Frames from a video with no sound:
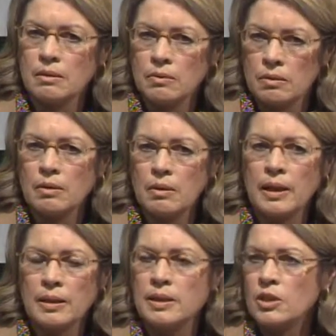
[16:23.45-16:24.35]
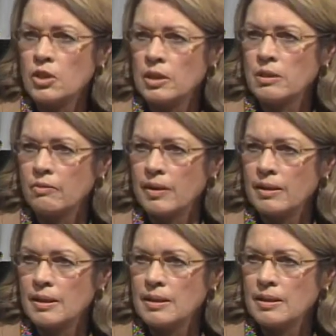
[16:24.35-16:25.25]
they need to justify
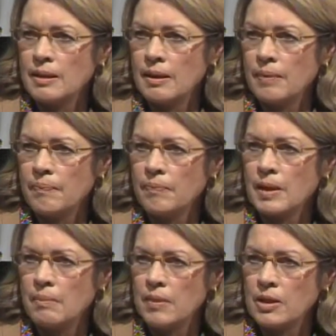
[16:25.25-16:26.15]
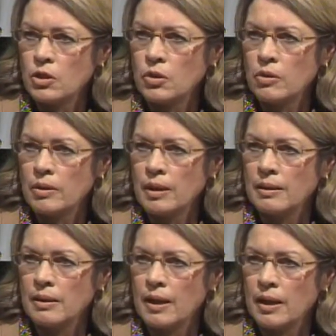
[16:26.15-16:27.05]
these and make sure that
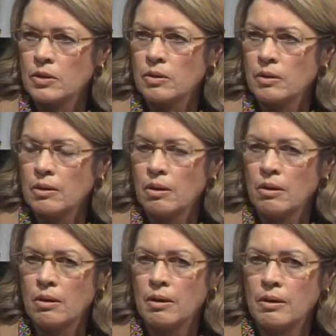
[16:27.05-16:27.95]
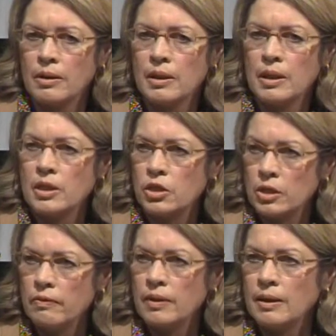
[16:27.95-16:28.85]
they actually are
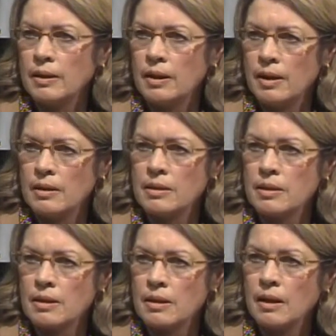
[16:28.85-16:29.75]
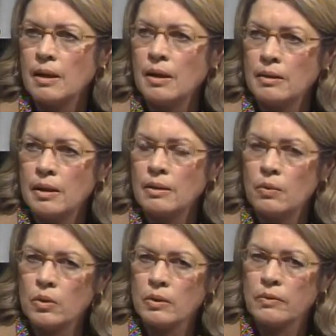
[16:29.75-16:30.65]
achieving the ends and that they
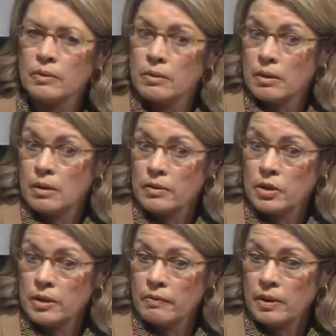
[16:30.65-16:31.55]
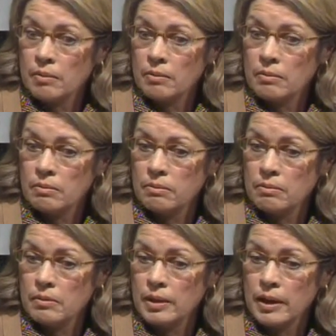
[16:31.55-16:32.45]
would have achieved them
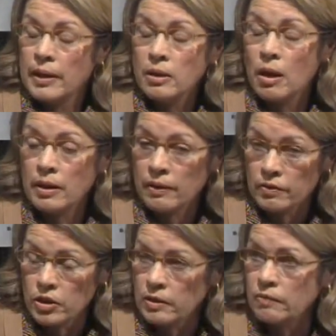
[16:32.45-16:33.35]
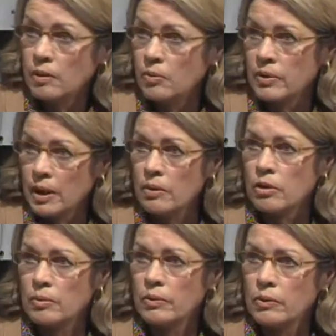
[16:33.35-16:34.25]
and not have achieved them without
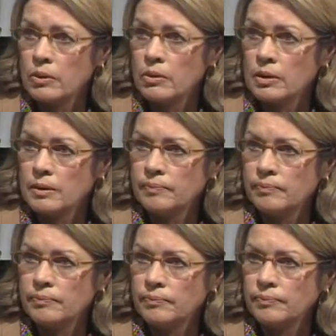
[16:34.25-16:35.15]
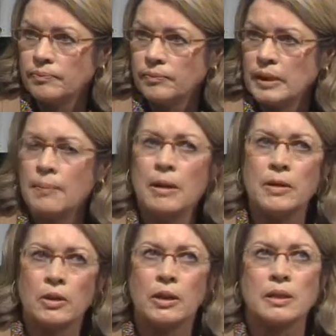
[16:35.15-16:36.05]
urban renewal. Okay, yeah. And maybe
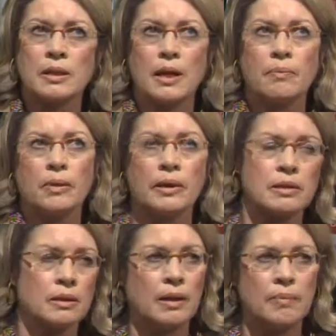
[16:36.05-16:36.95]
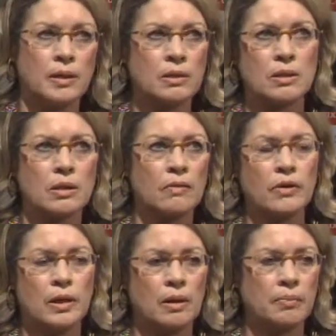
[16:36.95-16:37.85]
a good example, that's all, I mean, this is all
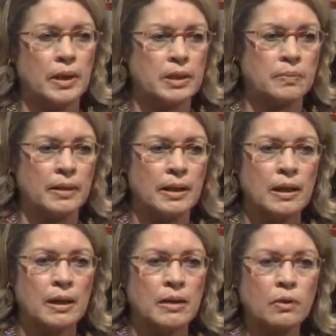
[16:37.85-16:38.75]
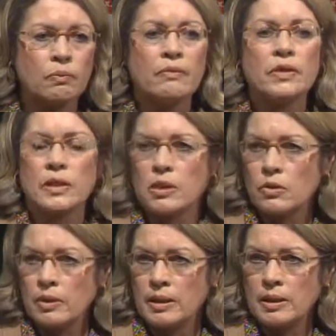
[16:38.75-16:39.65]
very complex, but the River
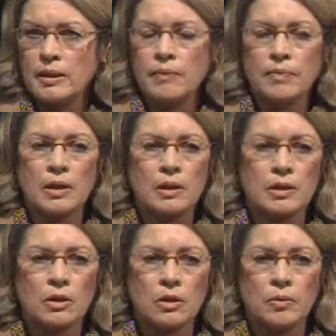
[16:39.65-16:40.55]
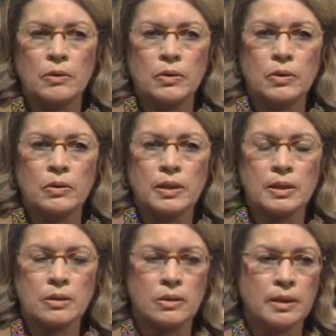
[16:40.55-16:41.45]
District is an urban renewal
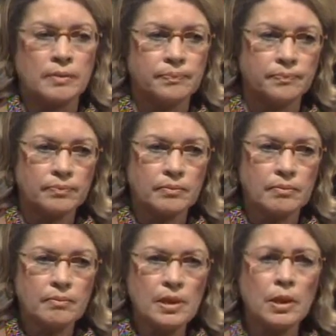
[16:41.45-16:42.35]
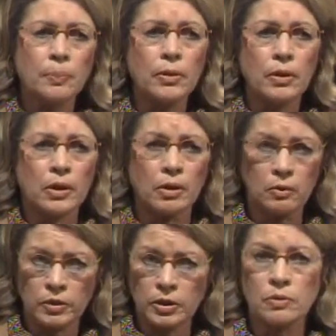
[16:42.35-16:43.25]
district. The Pearl,
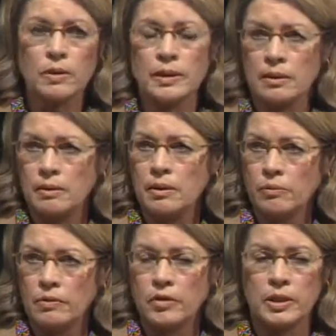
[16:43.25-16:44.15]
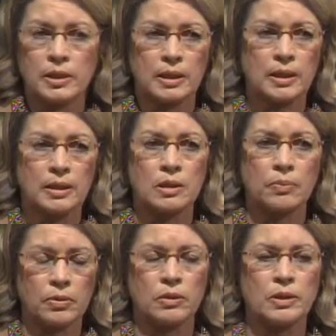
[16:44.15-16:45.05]
which is really, you know, the River District is the
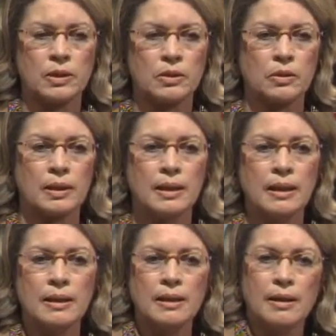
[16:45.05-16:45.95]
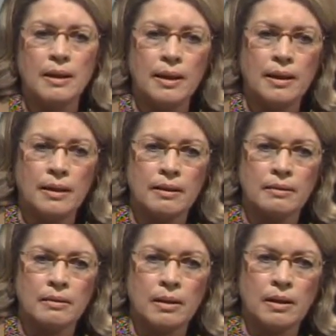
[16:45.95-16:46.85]
Pearl District. And